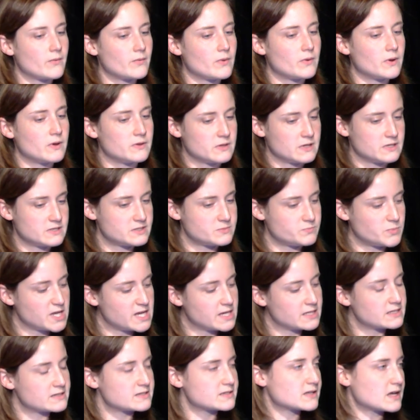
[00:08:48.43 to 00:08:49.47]
It's
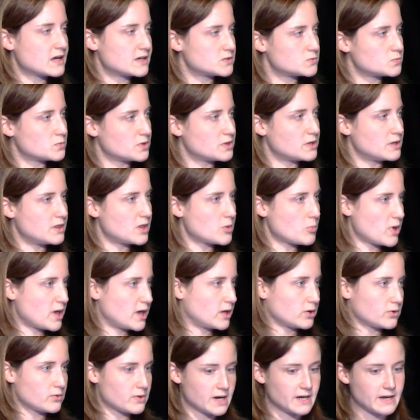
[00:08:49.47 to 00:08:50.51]
being discussed within the
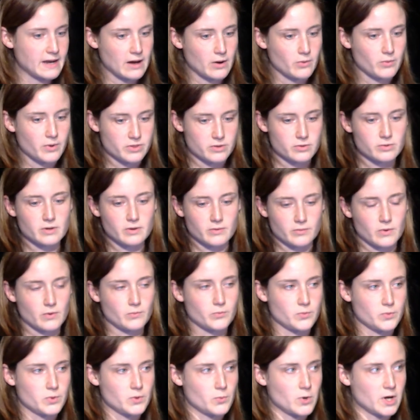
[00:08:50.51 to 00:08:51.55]
panel right now whether
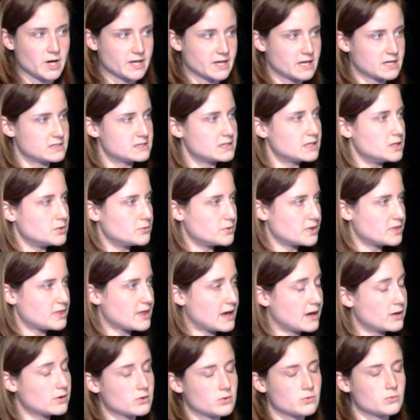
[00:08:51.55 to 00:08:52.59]
we want to continue with
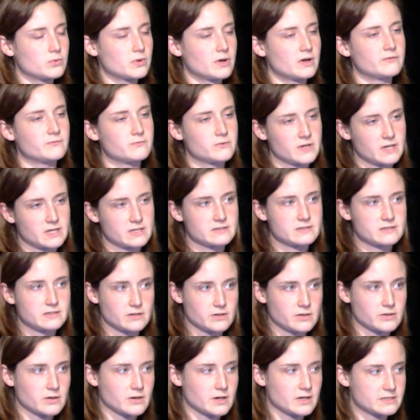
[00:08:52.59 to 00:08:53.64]
that, or if we
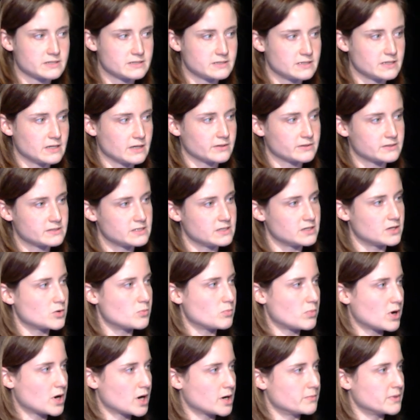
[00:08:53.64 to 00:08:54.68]
consider a CLT
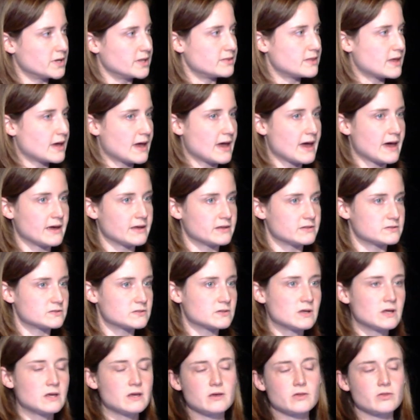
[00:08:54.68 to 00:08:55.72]
compartment that has
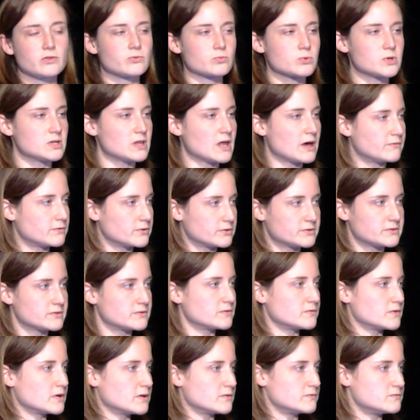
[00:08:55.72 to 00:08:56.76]
3 levels
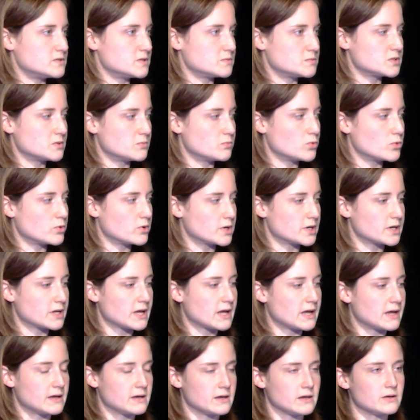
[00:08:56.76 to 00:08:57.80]
of gypsum board,
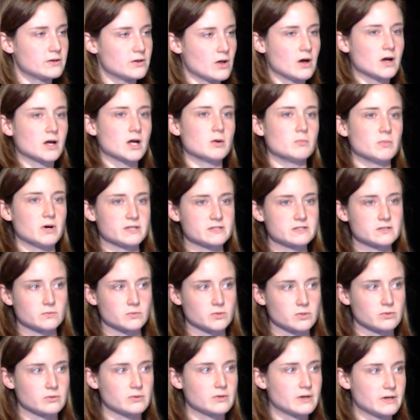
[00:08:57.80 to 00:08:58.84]

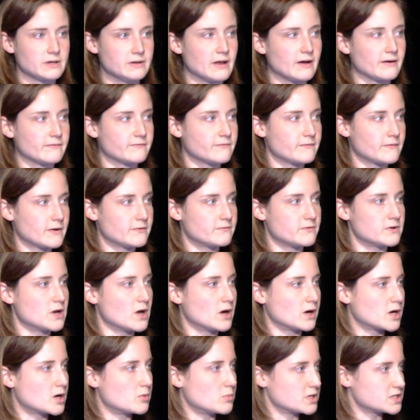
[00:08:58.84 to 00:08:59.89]
enough of a
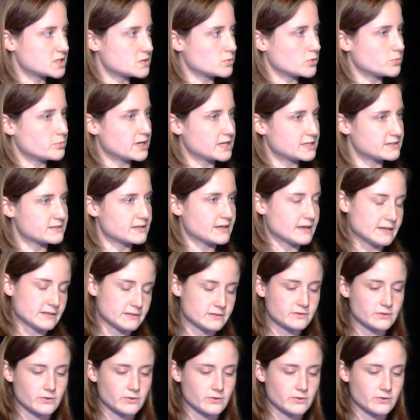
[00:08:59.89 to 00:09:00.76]
non-combustible baseline.